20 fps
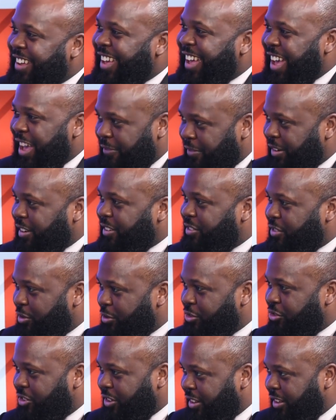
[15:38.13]
have an
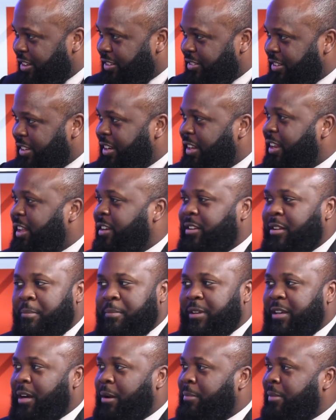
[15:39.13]
exclusion list. And it ended up
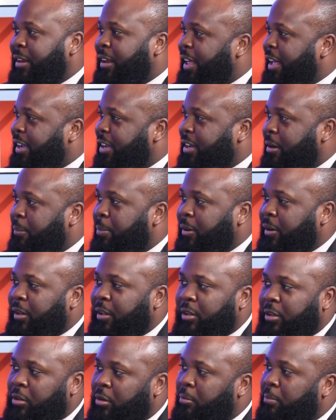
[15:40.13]
becoming like a
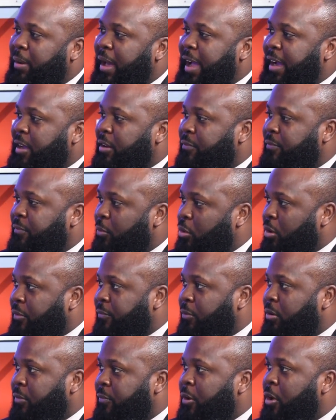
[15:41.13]
political back and
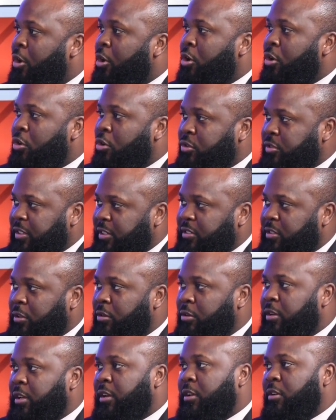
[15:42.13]
forth of who's
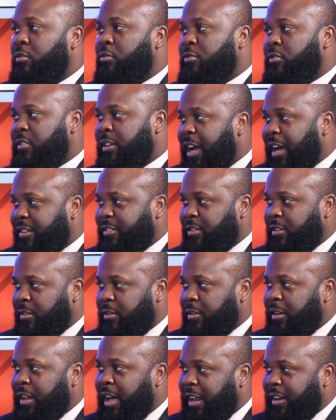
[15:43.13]
excluded and who's
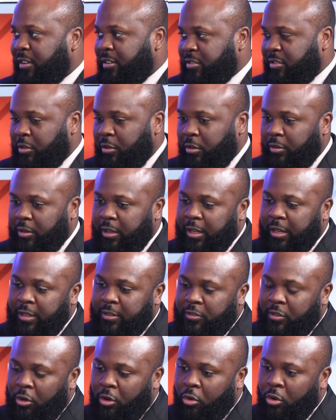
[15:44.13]
not excluded.
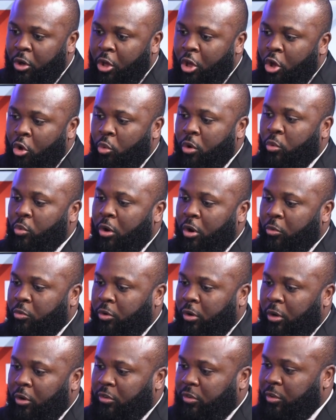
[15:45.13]
And so we
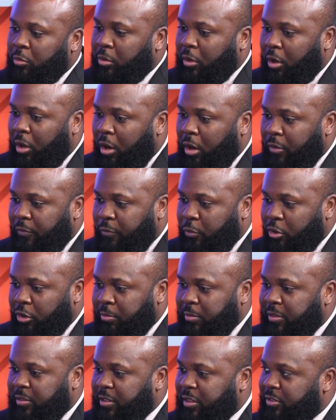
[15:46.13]
work closely with law
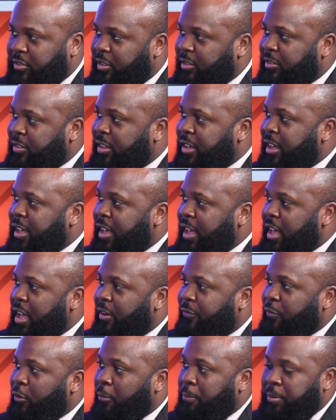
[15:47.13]
enforcement such as
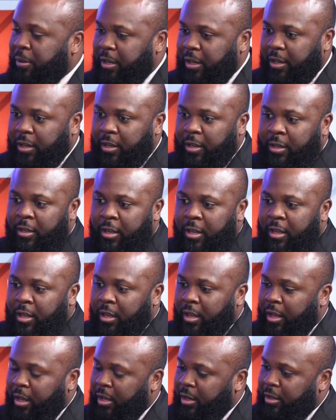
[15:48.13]
FOP
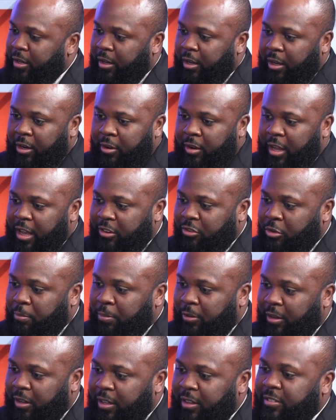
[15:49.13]
and international
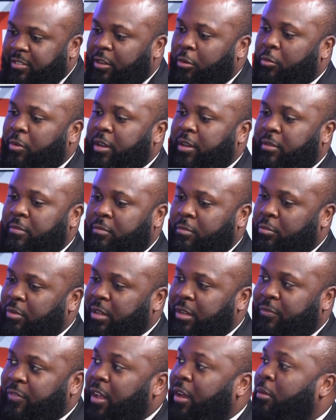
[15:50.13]
police, and we
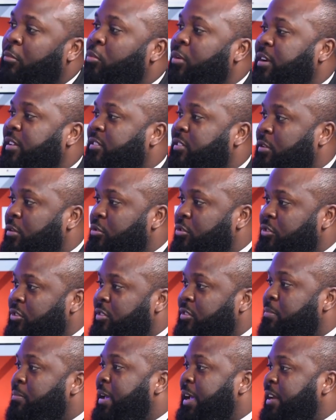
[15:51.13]
developed what
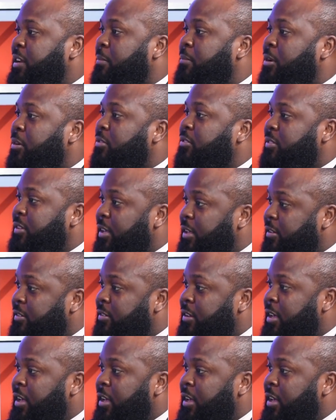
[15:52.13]
exclusions made the most sense.